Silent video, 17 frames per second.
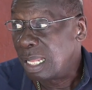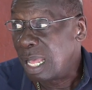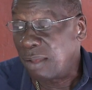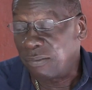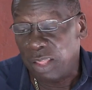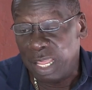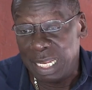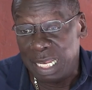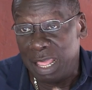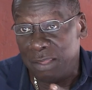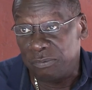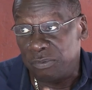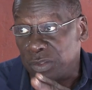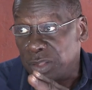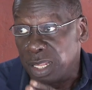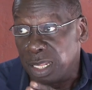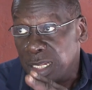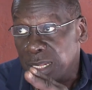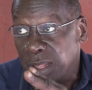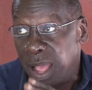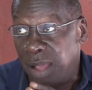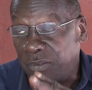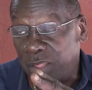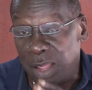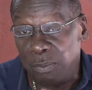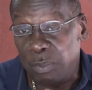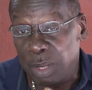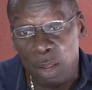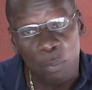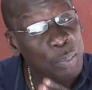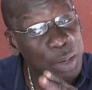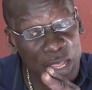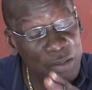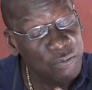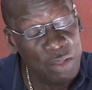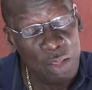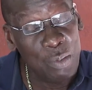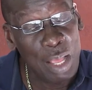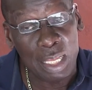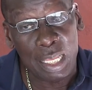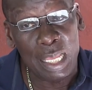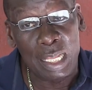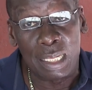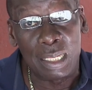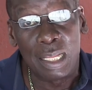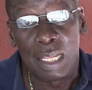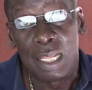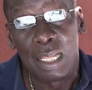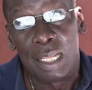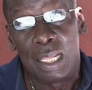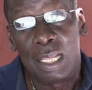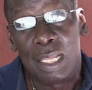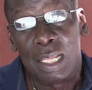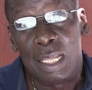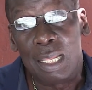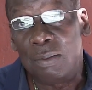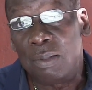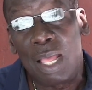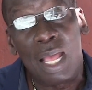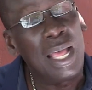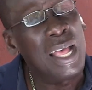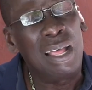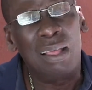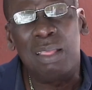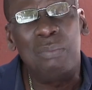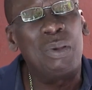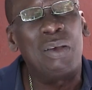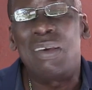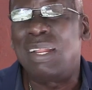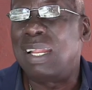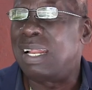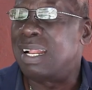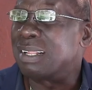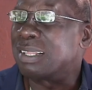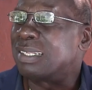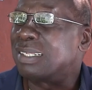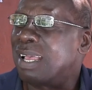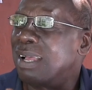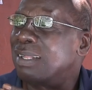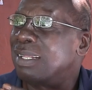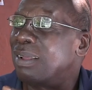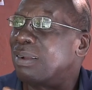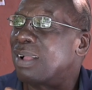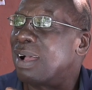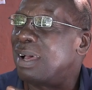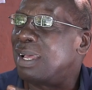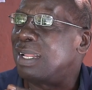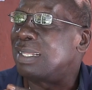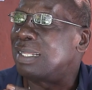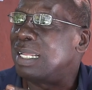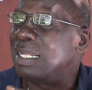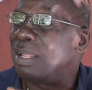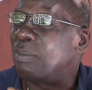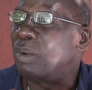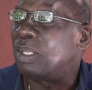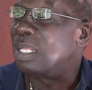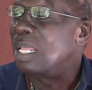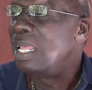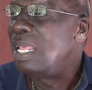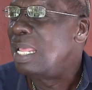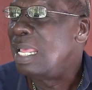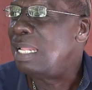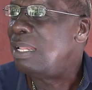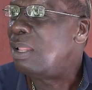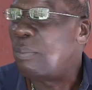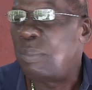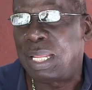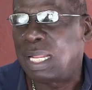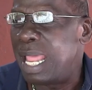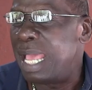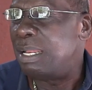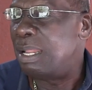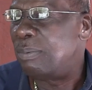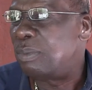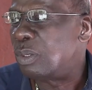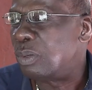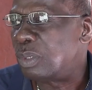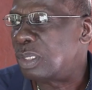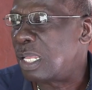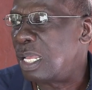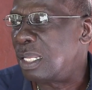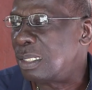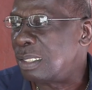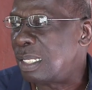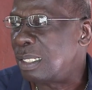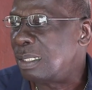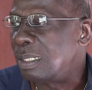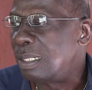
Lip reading: After he left, after I'm gonna play for him again, in my one like a song they call thing, but it's not big like them 2 songs.